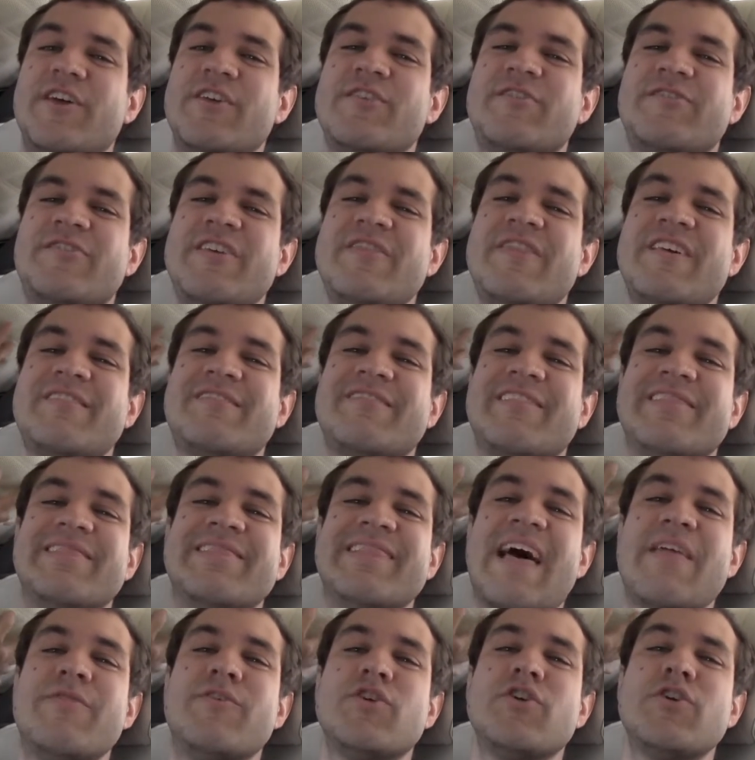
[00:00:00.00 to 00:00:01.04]
you see this
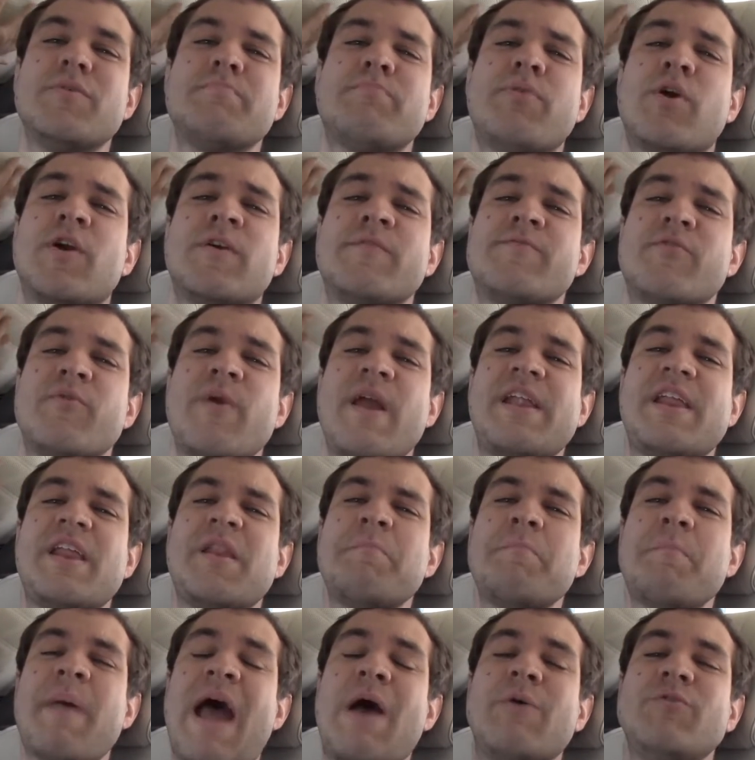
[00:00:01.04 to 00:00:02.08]
leather
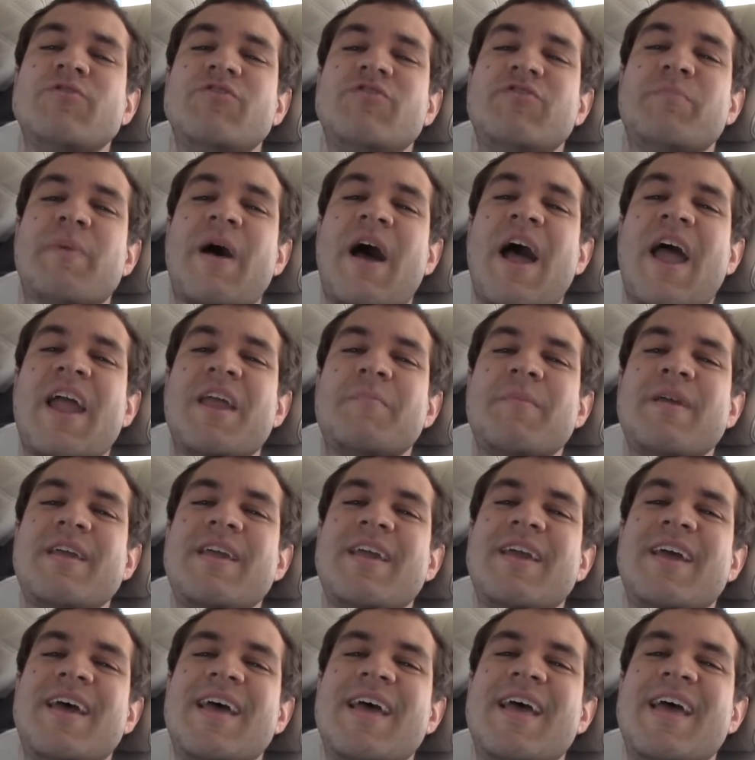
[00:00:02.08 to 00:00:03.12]
perforated pouch behind
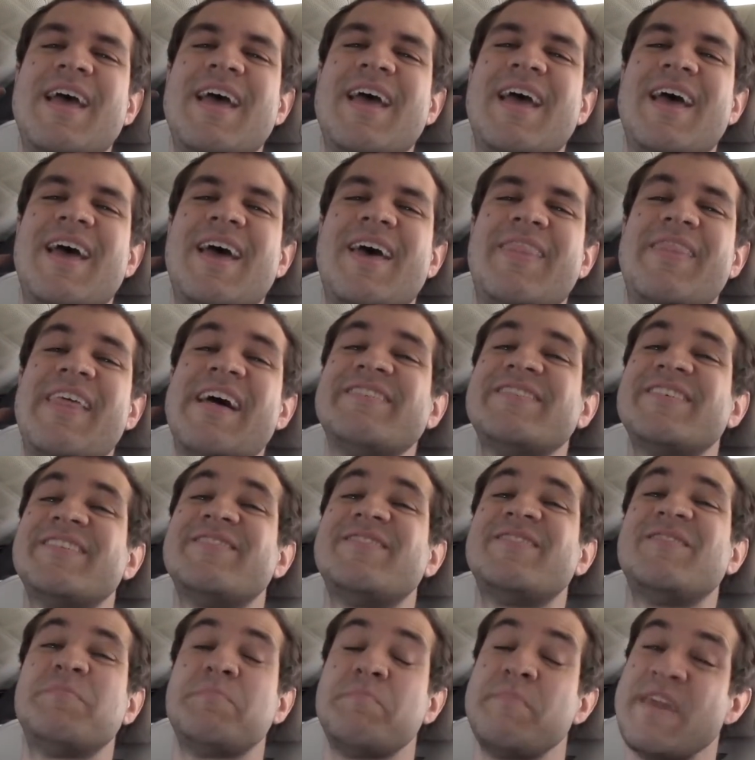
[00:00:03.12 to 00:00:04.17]
me? That's a
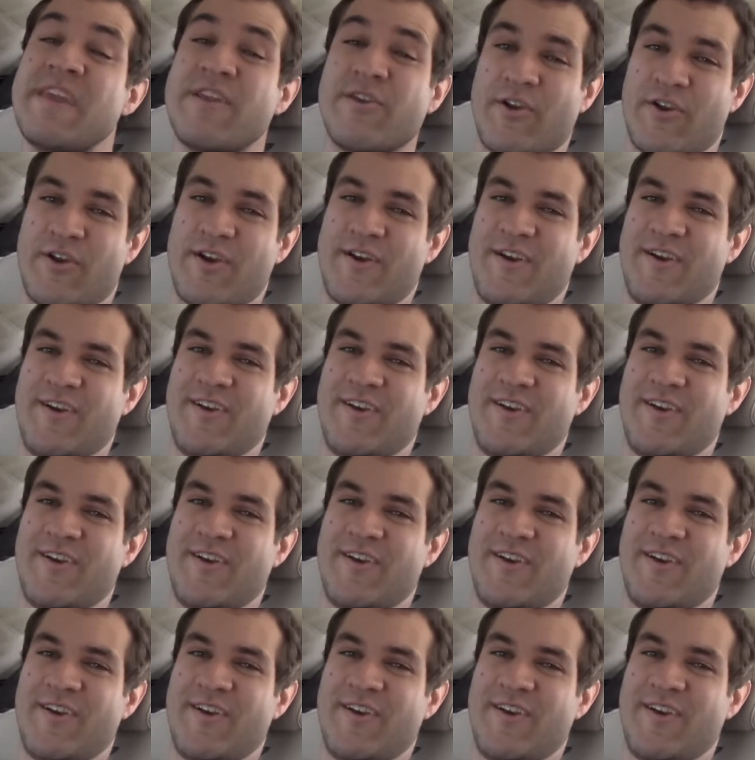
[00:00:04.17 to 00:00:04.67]
speaker.